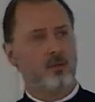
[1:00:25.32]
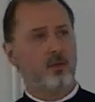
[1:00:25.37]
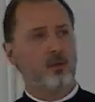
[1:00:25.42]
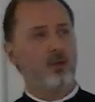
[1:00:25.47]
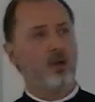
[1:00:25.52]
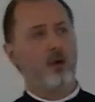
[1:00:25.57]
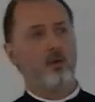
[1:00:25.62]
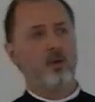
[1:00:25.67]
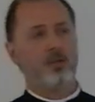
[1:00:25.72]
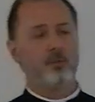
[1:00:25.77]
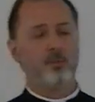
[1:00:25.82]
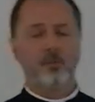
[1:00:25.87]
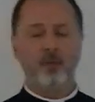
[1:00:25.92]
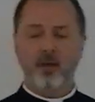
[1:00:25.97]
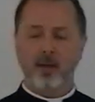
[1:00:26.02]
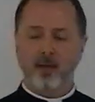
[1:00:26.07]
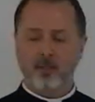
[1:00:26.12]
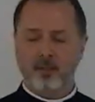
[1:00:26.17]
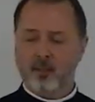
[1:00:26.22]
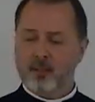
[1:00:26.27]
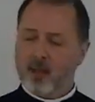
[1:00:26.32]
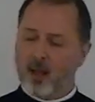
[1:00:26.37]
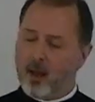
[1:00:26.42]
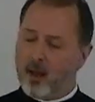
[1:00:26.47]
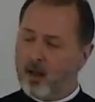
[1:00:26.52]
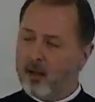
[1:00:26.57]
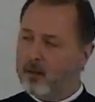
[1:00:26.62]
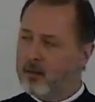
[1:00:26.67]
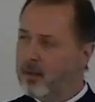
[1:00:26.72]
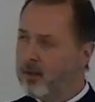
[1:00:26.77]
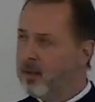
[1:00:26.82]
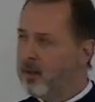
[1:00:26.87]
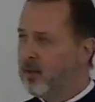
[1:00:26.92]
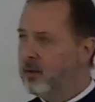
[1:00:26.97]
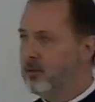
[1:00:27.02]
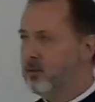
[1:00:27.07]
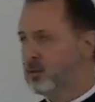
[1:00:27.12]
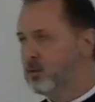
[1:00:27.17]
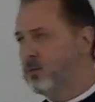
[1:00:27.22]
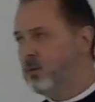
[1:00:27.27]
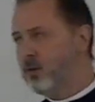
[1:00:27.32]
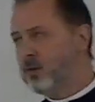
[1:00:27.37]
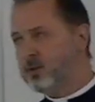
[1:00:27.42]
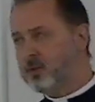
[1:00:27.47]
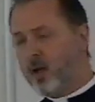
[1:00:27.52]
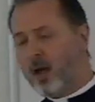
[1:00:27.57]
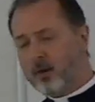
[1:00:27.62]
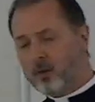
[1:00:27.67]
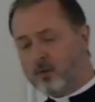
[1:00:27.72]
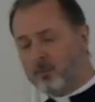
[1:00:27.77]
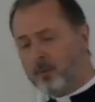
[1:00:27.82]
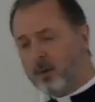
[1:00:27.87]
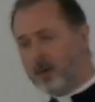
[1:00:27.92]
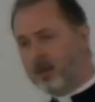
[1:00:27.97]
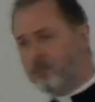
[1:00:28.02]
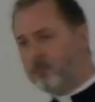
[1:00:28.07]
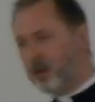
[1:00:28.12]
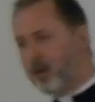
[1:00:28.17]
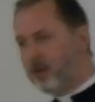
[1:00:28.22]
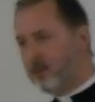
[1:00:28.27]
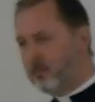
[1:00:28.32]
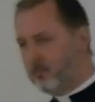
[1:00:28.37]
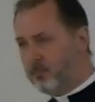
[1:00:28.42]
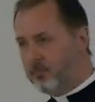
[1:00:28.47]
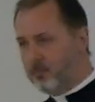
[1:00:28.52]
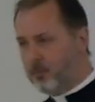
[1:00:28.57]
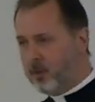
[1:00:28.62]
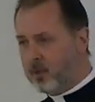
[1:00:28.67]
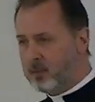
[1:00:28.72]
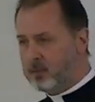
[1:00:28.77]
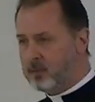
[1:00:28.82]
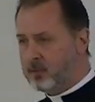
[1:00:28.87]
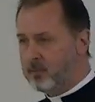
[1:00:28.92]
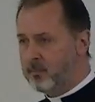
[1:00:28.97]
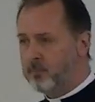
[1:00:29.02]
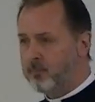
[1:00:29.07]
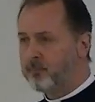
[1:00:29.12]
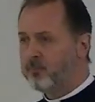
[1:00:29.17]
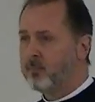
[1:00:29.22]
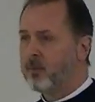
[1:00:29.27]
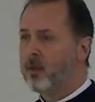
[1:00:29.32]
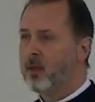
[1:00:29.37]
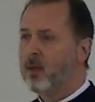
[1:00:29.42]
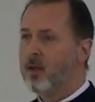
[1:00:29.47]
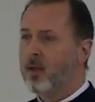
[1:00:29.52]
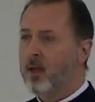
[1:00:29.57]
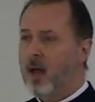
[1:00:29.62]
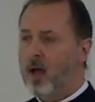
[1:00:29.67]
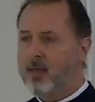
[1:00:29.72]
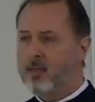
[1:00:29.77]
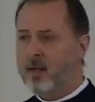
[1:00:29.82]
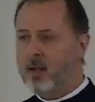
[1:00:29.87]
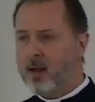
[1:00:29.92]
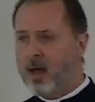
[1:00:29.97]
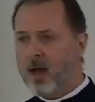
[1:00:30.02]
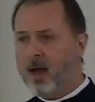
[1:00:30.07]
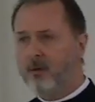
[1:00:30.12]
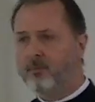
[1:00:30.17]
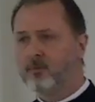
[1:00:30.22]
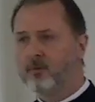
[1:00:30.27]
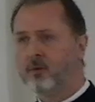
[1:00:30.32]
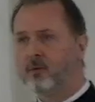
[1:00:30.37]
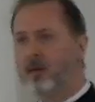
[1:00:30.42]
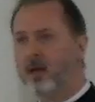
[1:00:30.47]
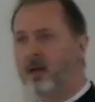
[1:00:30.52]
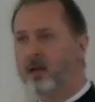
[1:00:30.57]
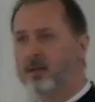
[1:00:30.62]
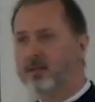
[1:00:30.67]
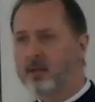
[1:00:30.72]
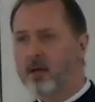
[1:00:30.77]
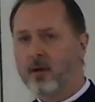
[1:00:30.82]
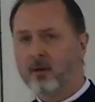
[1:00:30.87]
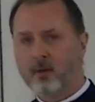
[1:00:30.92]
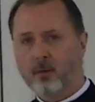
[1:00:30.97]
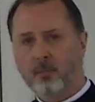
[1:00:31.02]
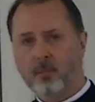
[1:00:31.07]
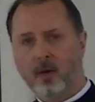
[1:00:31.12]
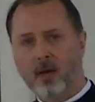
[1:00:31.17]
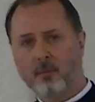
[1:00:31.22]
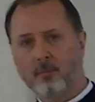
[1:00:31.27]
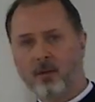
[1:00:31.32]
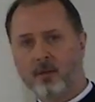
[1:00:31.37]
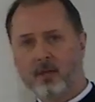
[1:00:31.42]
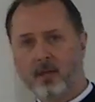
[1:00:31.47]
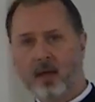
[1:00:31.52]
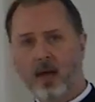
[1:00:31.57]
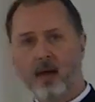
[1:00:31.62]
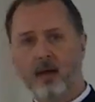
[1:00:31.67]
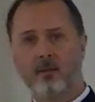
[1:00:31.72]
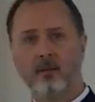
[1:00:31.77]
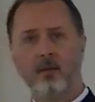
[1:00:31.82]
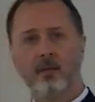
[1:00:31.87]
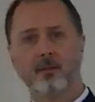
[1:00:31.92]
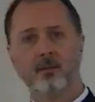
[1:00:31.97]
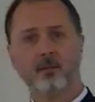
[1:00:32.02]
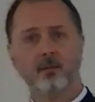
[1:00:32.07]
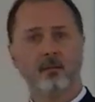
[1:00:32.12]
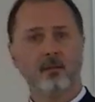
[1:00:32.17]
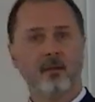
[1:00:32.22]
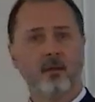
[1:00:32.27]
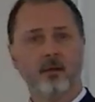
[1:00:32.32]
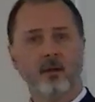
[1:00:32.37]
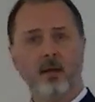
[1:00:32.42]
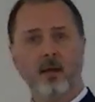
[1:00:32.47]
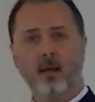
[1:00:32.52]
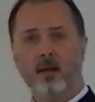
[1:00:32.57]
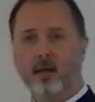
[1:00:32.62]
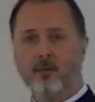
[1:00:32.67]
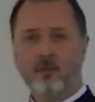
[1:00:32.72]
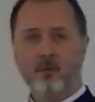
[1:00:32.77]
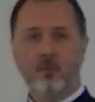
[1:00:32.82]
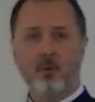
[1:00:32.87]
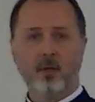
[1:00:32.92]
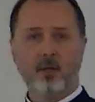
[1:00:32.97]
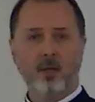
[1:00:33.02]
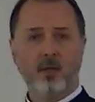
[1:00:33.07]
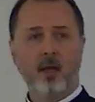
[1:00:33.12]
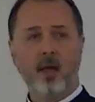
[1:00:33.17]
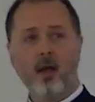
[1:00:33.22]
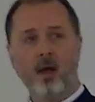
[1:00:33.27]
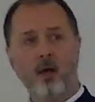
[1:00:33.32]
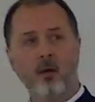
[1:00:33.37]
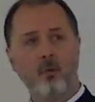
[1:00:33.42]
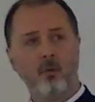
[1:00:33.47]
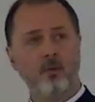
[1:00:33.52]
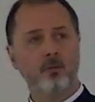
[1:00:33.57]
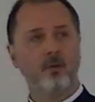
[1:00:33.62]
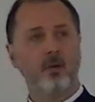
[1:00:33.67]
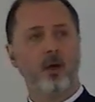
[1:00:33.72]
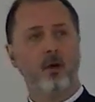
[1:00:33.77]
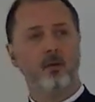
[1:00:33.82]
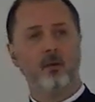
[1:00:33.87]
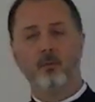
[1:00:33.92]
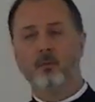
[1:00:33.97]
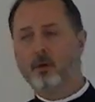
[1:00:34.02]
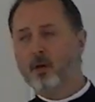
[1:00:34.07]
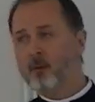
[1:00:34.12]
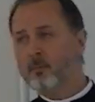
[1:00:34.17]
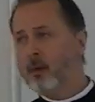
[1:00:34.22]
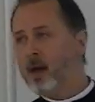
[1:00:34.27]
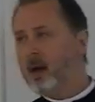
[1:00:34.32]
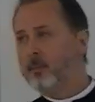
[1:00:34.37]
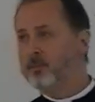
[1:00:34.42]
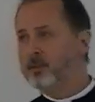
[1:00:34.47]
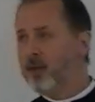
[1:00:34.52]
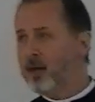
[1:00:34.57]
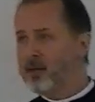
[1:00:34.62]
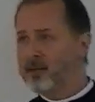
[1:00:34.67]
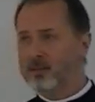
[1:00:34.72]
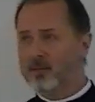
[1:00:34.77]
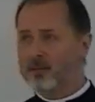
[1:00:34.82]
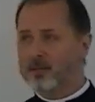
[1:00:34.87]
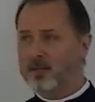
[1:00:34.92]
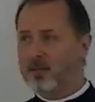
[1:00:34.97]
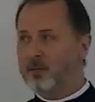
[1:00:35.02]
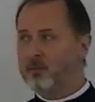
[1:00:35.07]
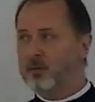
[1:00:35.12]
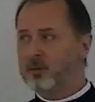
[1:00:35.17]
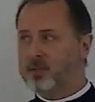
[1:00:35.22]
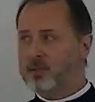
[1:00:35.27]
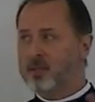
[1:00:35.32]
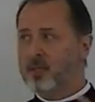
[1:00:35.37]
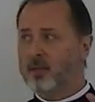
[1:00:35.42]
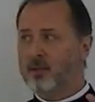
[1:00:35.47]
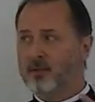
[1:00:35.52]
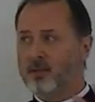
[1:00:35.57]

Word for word: The lowest place in hell was first occupied by priests, and then after that is occupied by the Catholics. And everyone in hell will know that we are baptized because they will see